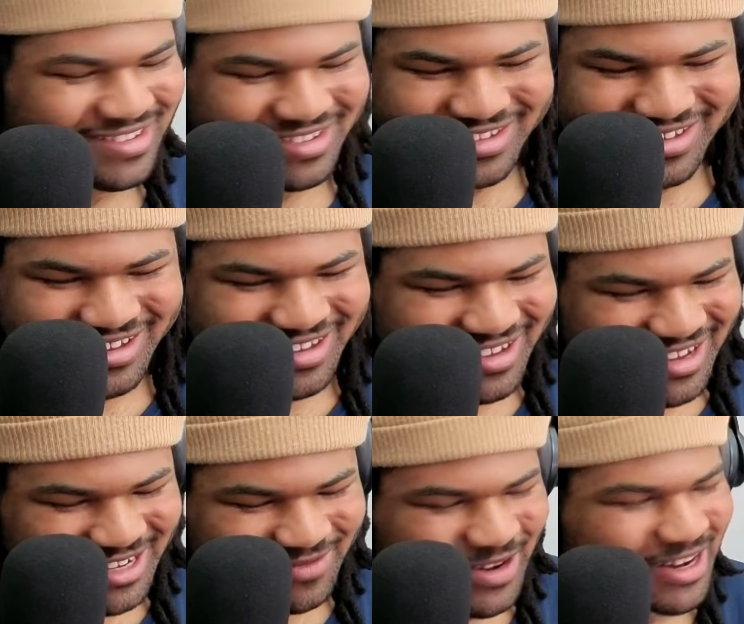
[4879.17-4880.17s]
Yeah,
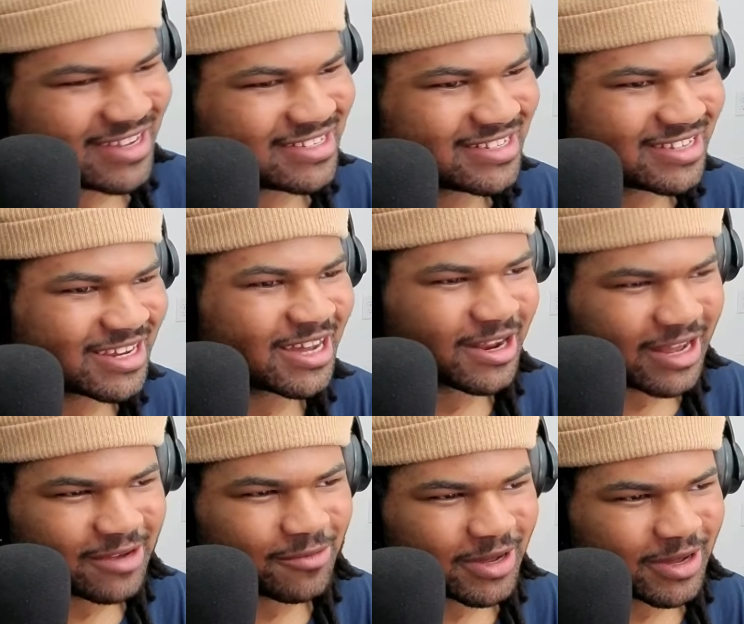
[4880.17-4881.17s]
that's very nice. They kind of
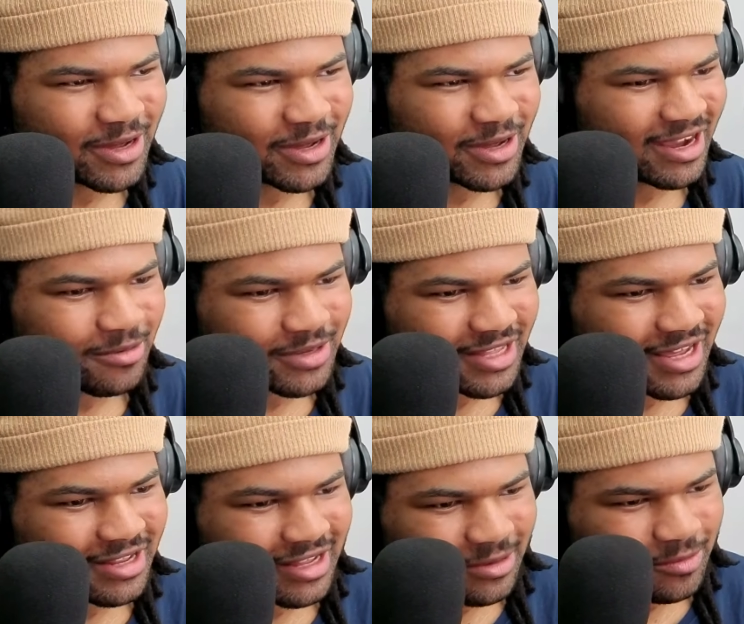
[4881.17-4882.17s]
like went like higher with
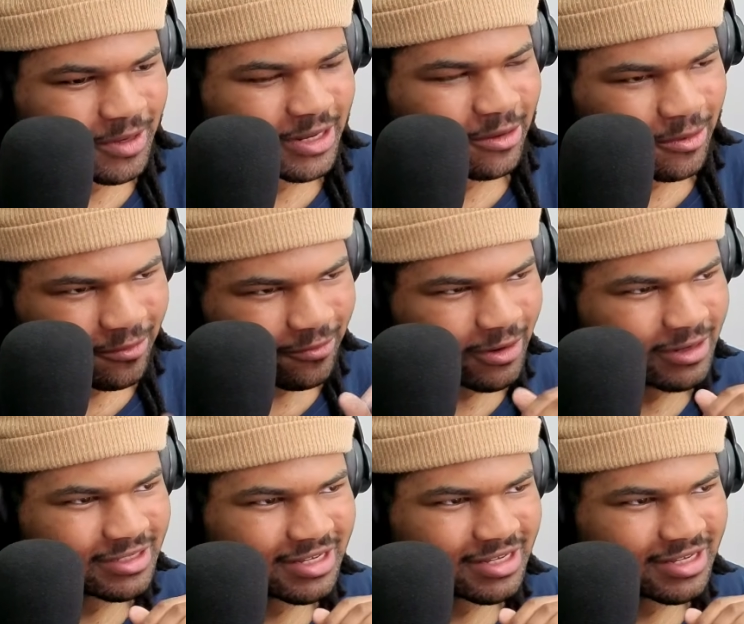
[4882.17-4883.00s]
that, like went lower first.